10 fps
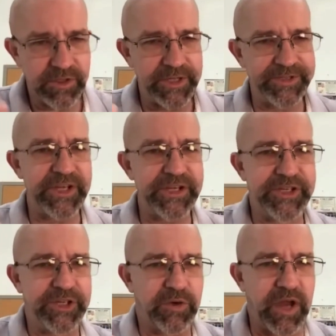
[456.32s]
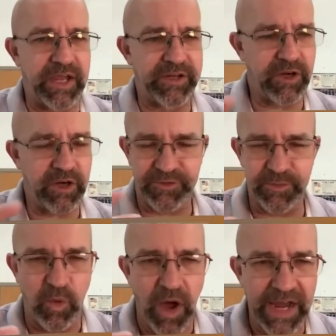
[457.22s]
a dingy gray. It had gone
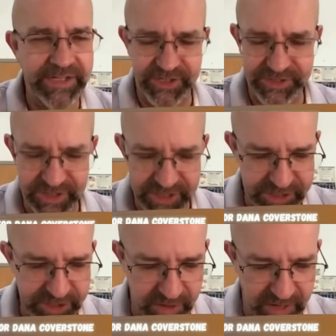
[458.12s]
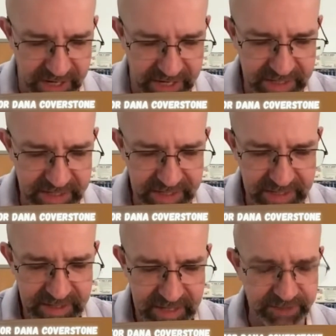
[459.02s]
from white to dingy gray,
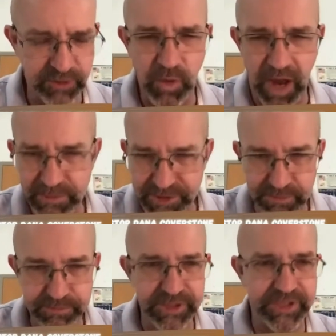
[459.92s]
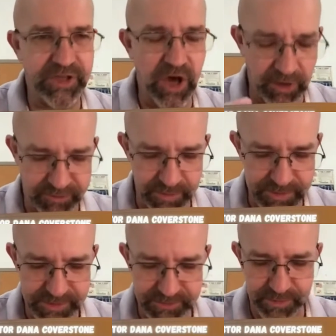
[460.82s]
and the white was completely gone from
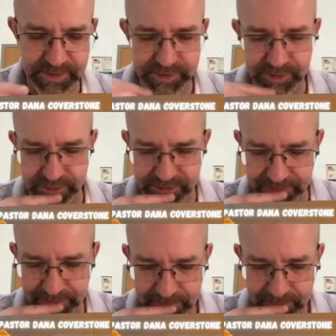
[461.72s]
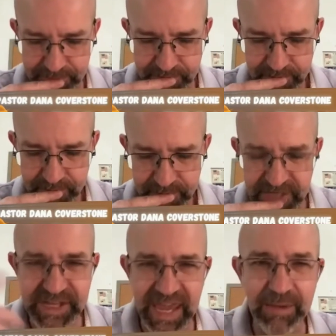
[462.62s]
his, from his jersey.
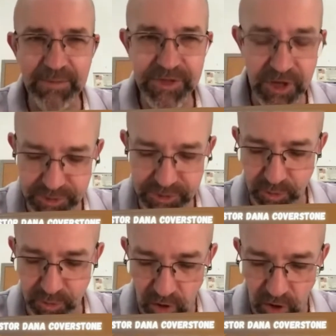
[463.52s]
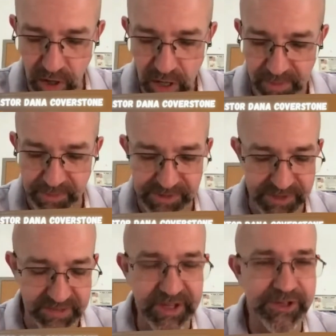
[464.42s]
His hand was also on the wall, but it was
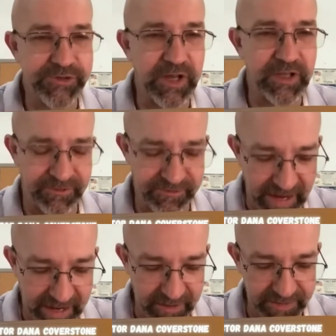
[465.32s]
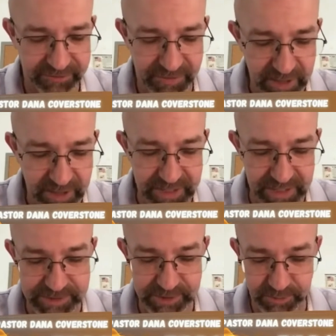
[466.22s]
leaving a trail of fire that followed
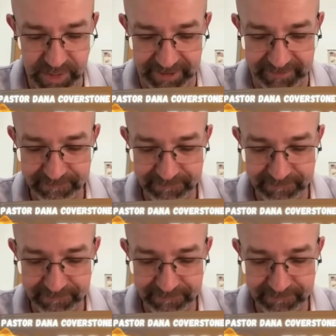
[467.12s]
him as he ran.